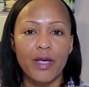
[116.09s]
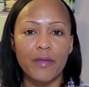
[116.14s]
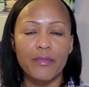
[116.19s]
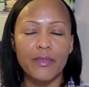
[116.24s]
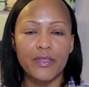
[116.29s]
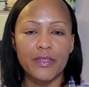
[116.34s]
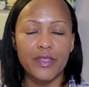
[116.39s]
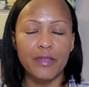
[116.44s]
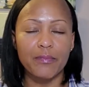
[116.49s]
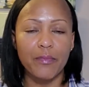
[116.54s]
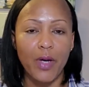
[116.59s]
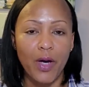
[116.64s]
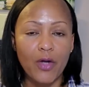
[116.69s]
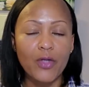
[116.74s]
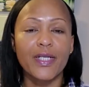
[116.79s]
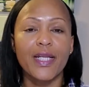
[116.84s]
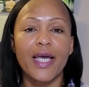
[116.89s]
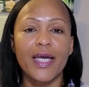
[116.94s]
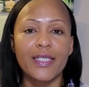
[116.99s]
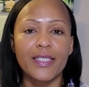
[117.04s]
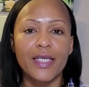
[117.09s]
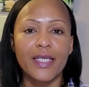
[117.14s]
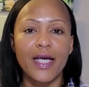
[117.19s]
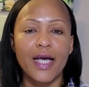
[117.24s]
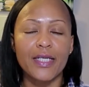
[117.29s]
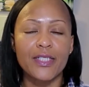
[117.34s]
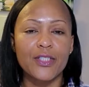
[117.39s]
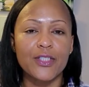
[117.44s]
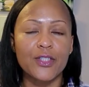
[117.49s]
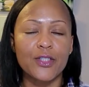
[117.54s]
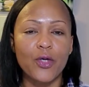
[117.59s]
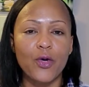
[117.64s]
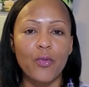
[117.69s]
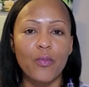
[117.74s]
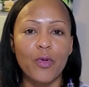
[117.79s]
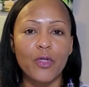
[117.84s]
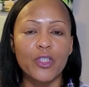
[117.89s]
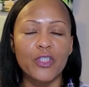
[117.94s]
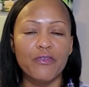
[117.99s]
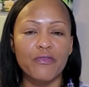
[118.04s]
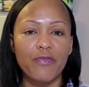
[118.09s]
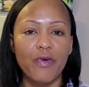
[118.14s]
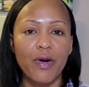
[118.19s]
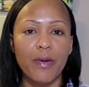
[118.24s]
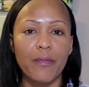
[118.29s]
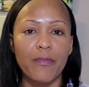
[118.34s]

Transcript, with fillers: comes online, it has so much